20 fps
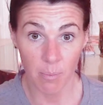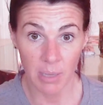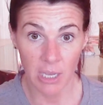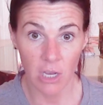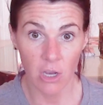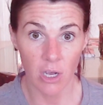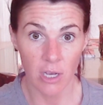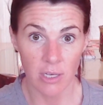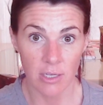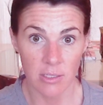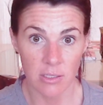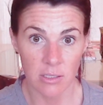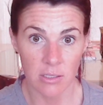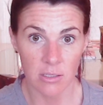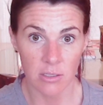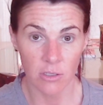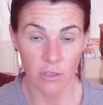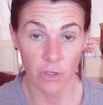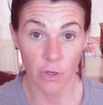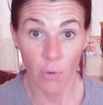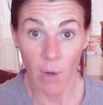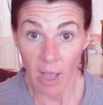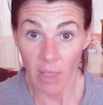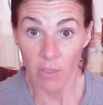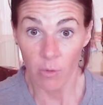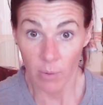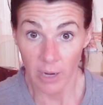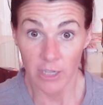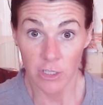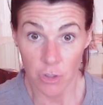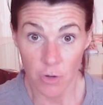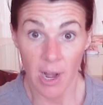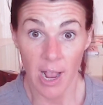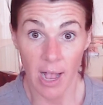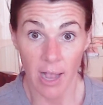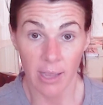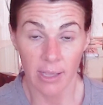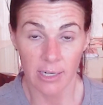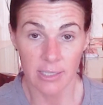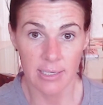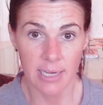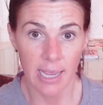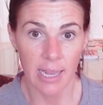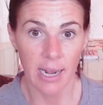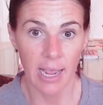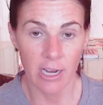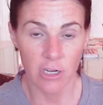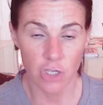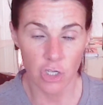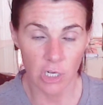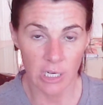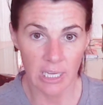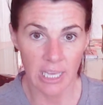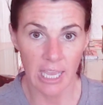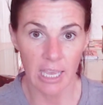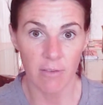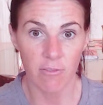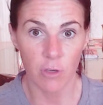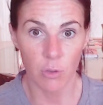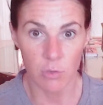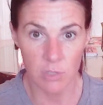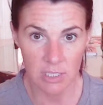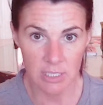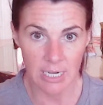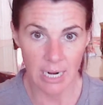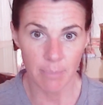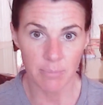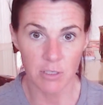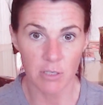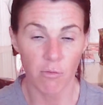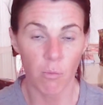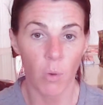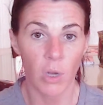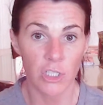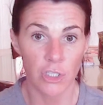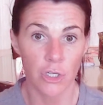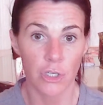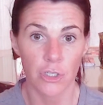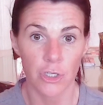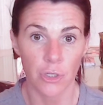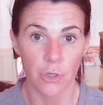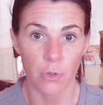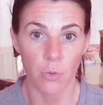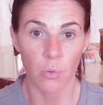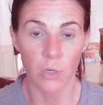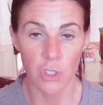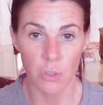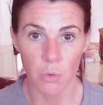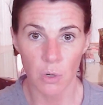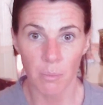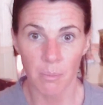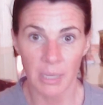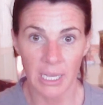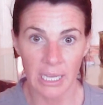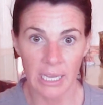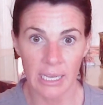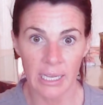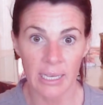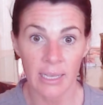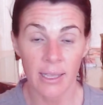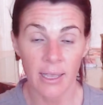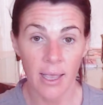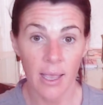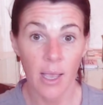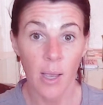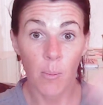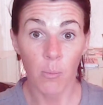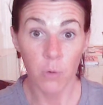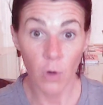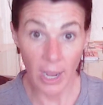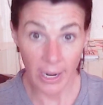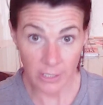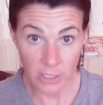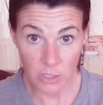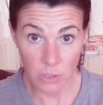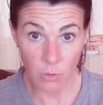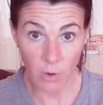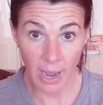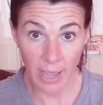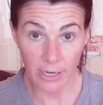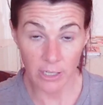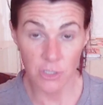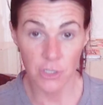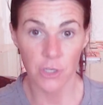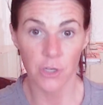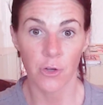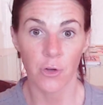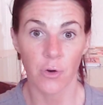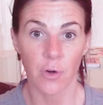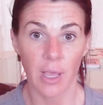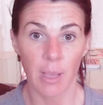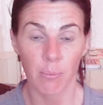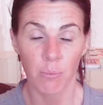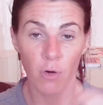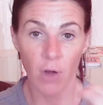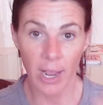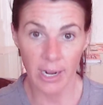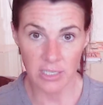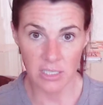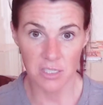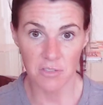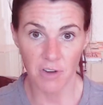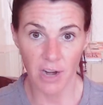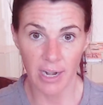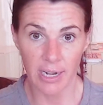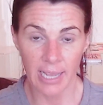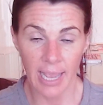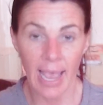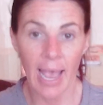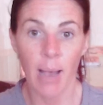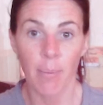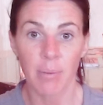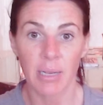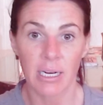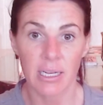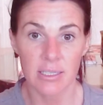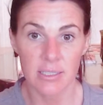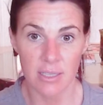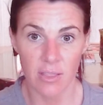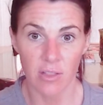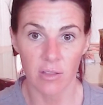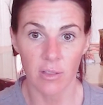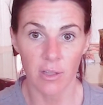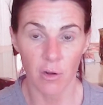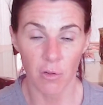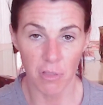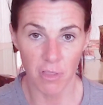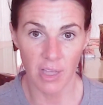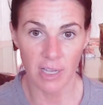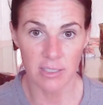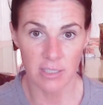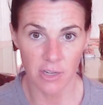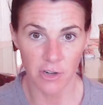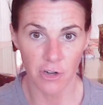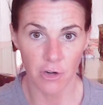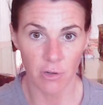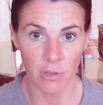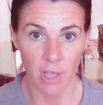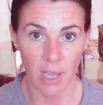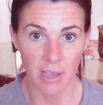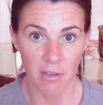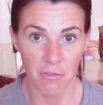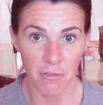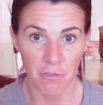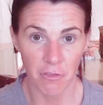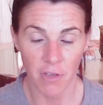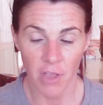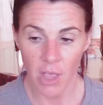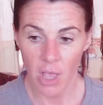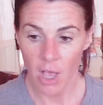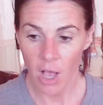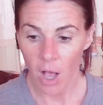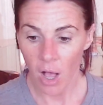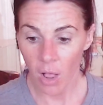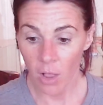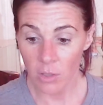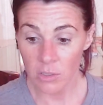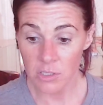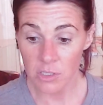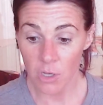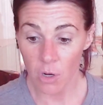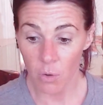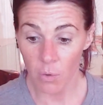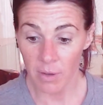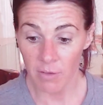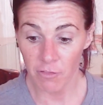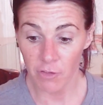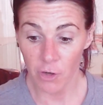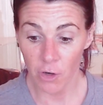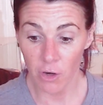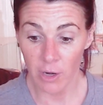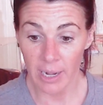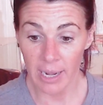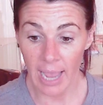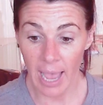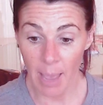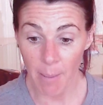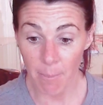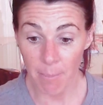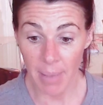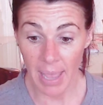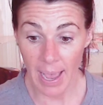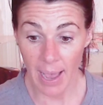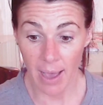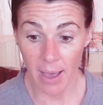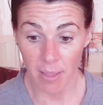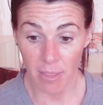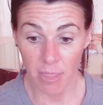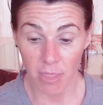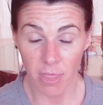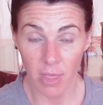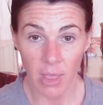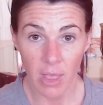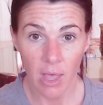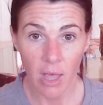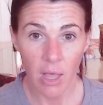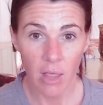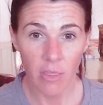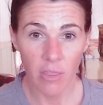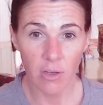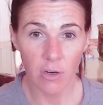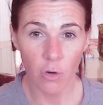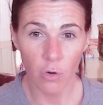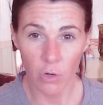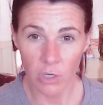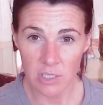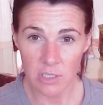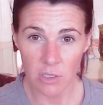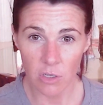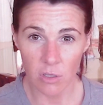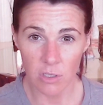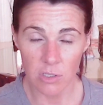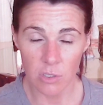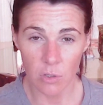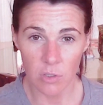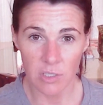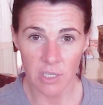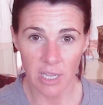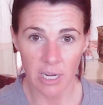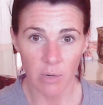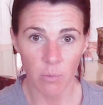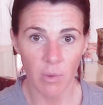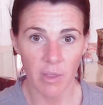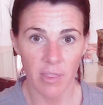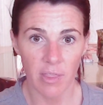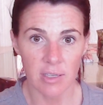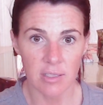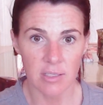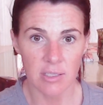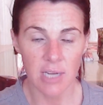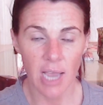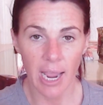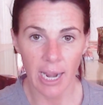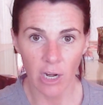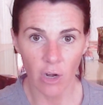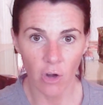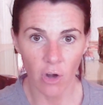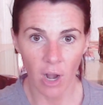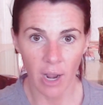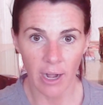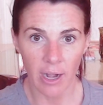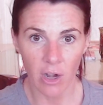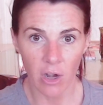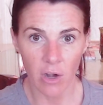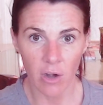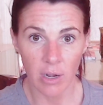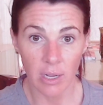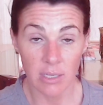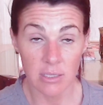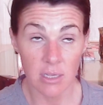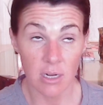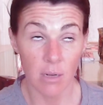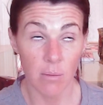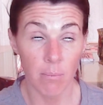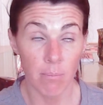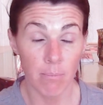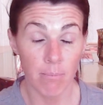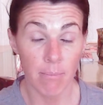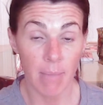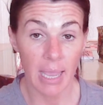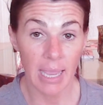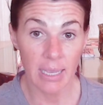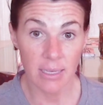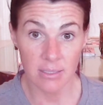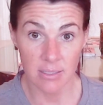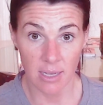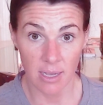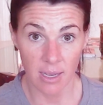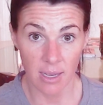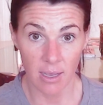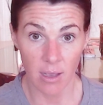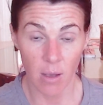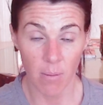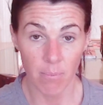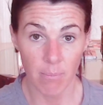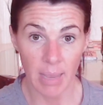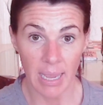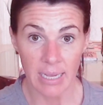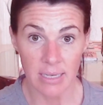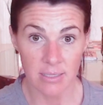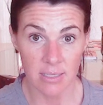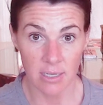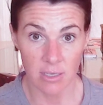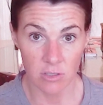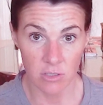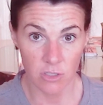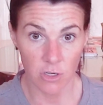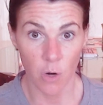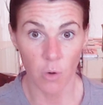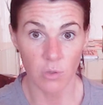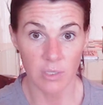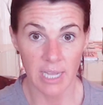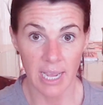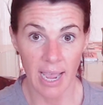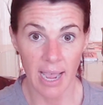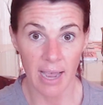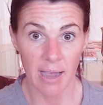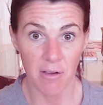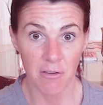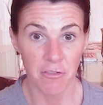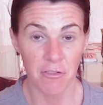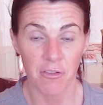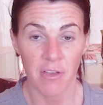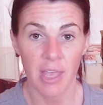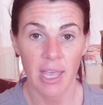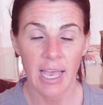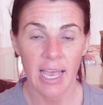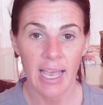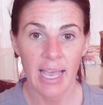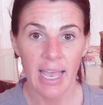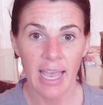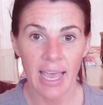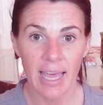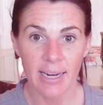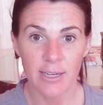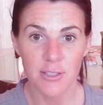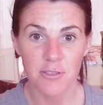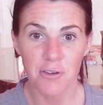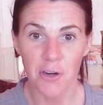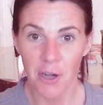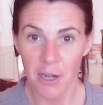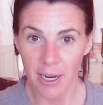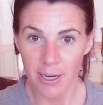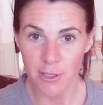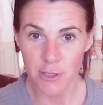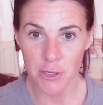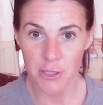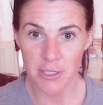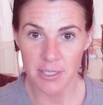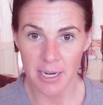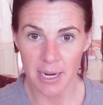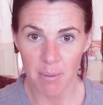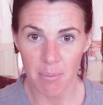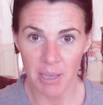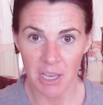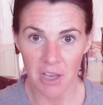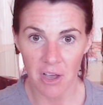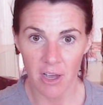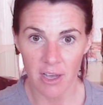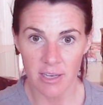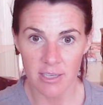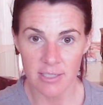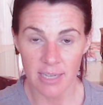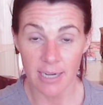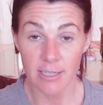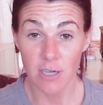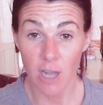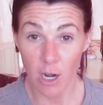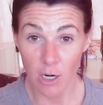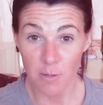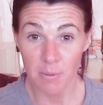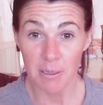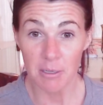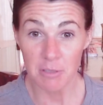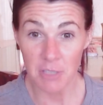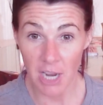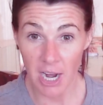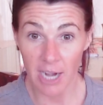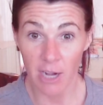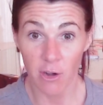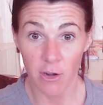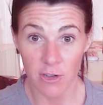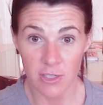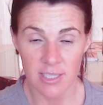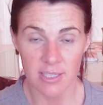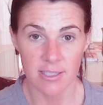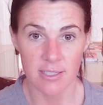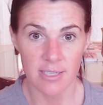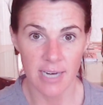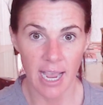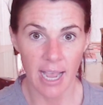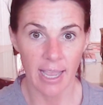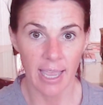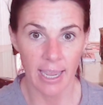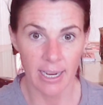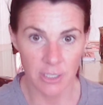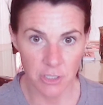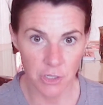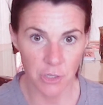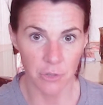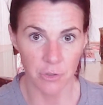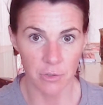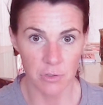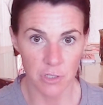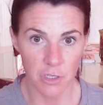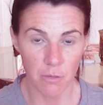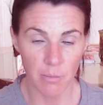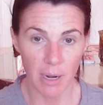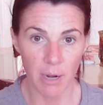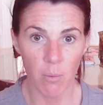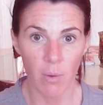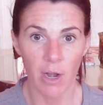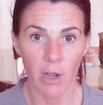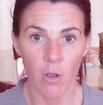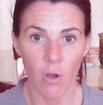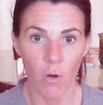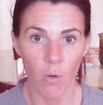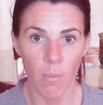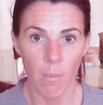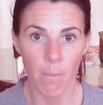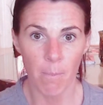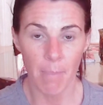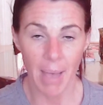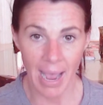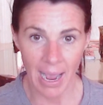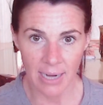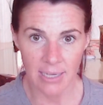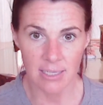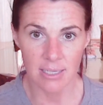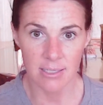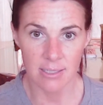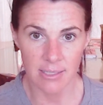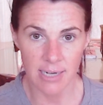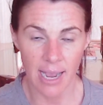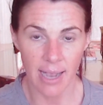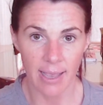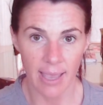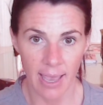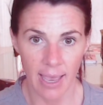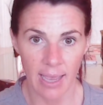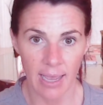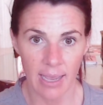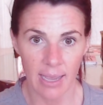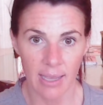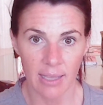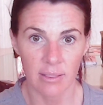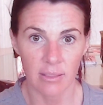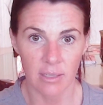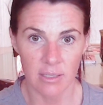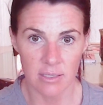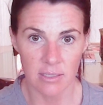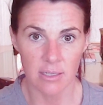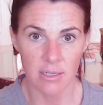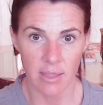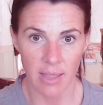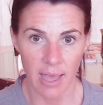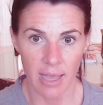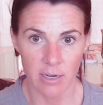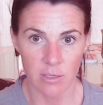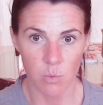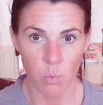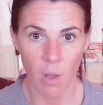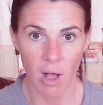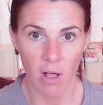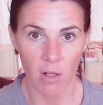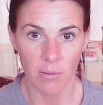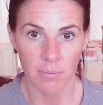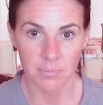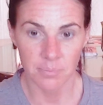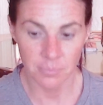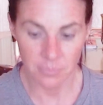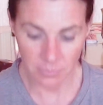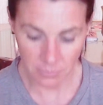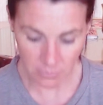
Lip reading: because you're on the right track. And it actually gave you steps of what to do, which would be practice gratitude and practice finding happiness in the little things in your life. Also, if you're an empath, the crystal associated with this, tiger iron, is an amazing, amazing stone to have. And it's very interesting because I talked about tigers in stack A too. So you might want to go back to stack A and listen to that as well.